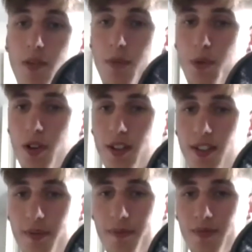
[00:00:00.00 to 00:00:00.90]

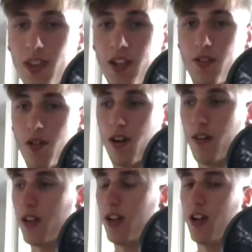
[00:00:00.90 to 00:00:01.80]
boys, and you've got
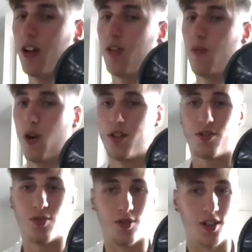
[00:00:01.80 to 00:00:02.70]
one
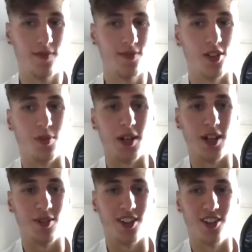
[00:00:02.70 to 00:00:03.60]
corner that you played
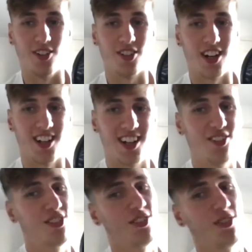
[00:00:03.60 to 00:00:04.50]
with your entire
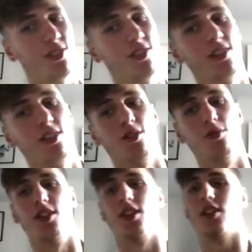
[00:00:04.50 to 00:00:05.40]
life, where you can go
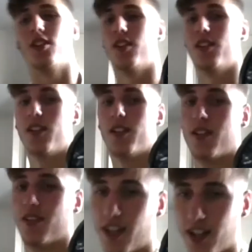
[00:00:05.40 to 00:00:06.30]
with
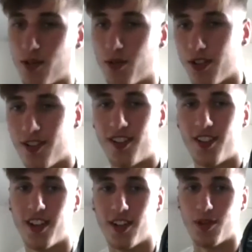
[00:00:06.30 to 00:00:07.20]
10 corners
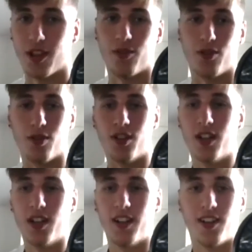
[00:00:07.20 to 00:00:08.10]
that will give you
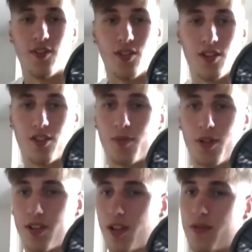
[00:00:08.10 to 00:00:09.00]
different looks on
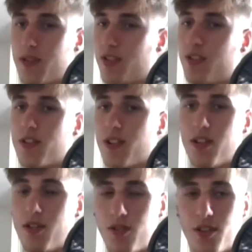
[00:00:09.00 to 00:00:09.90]
press coverage, are going
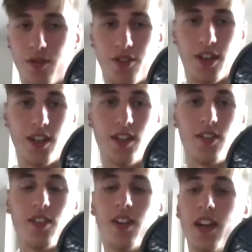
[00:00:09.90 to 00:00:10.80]
to use different
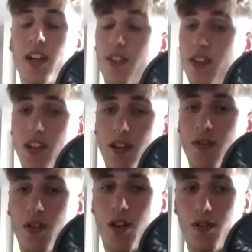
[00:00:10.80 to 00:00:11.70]
techniques. It's going to give
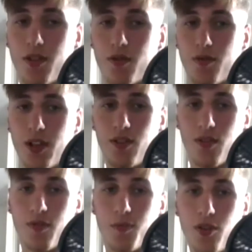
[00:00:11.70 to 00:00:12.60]
you a whole different range
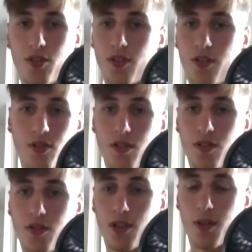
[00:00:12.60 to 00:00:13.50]
of motions you can
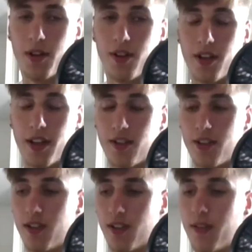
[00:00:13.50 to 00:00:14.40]
use coming into the next
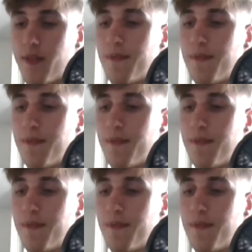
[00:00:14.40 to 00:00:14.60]
season.